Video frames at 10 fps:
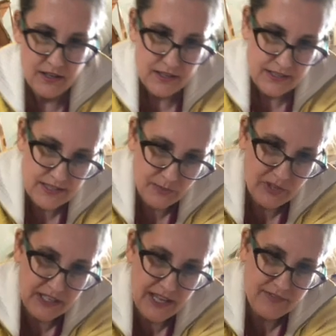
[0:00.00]
Someone
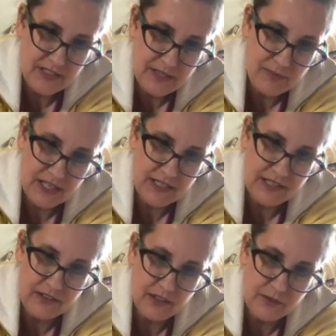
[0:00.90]
gave it to me and I
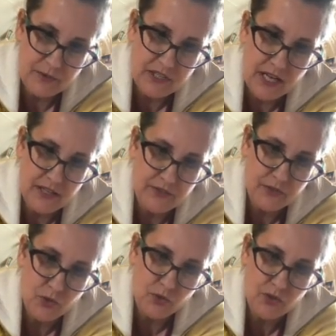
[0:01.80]
thought it was kind of
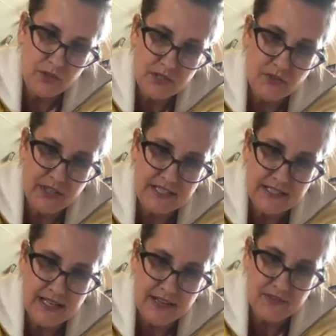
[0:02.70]
cool, so I
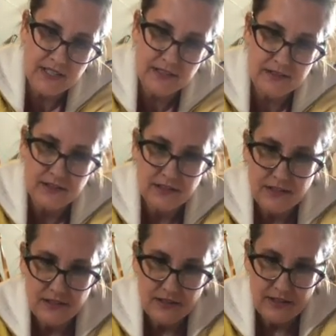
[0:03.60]
saved it.
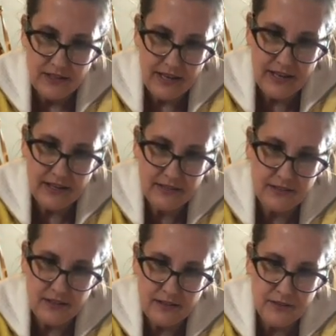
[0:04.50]

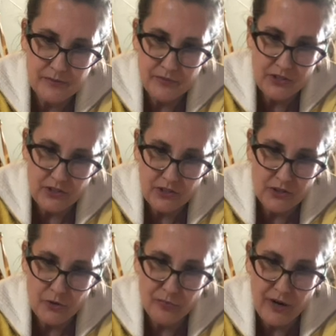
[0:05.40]
And
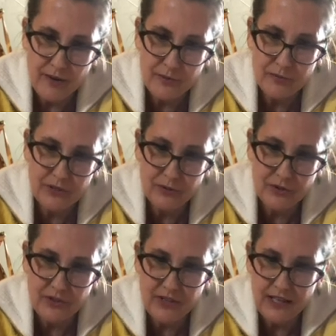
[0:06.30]
you probably will
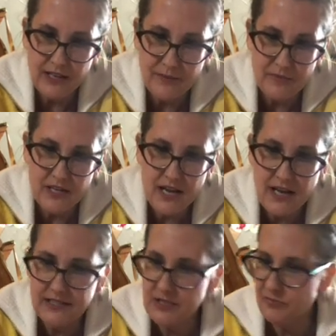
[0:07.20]
think I'm
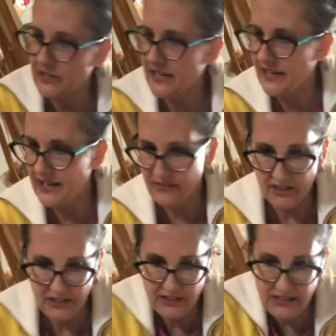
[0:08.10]
nuts, but I have
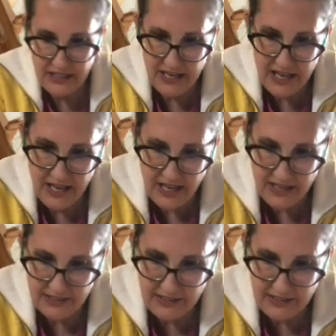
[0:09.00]
a lot